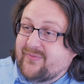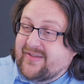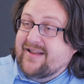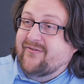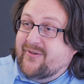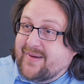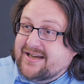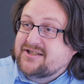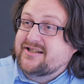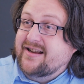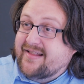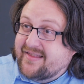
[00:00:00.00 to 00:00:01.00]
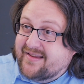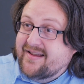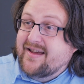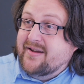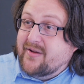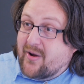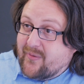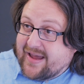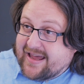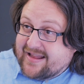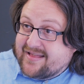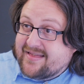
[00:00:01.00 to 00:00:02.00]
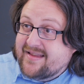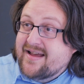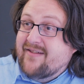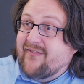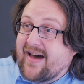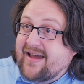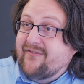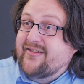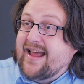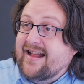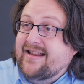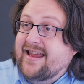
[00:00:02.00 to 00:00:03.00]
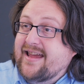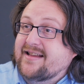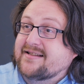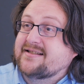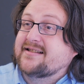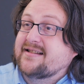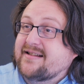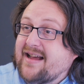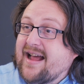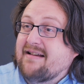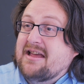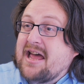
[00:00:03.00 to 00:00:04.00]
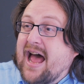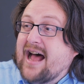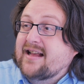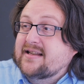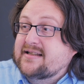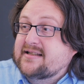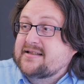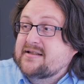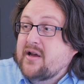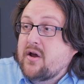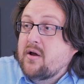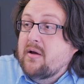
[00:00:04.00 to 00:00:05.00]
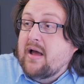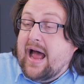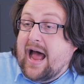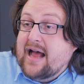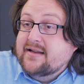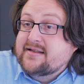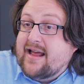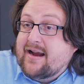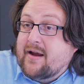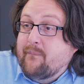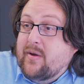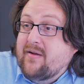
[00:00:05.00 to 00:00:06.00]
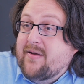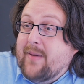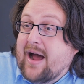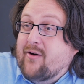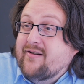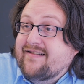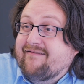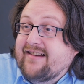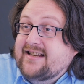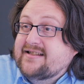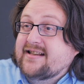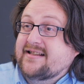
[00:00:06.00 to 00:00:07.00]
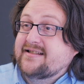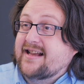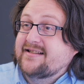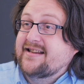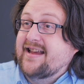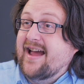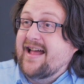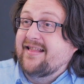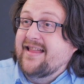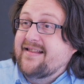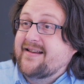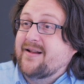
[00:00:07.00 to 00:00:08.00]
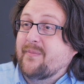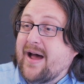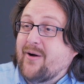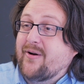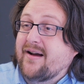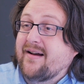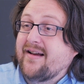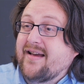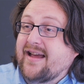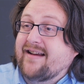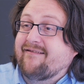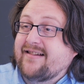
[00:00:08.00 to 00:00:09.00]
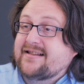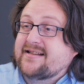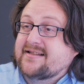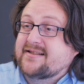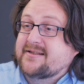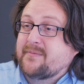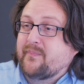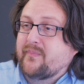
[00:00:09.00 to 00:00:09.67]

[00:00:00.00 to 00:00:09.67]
the information, in 5-10 years as their computer power increases, as their analytical power increases.